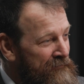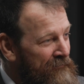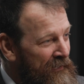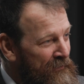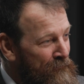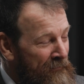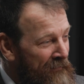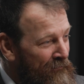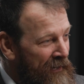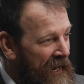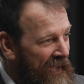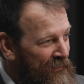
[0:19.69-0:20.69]
fun we've
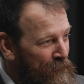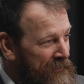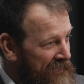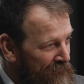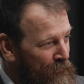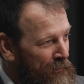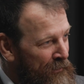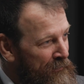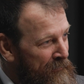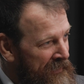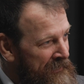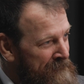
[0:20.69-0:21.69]
ever had that we never want to
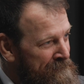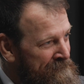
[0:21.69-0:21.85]
repeat.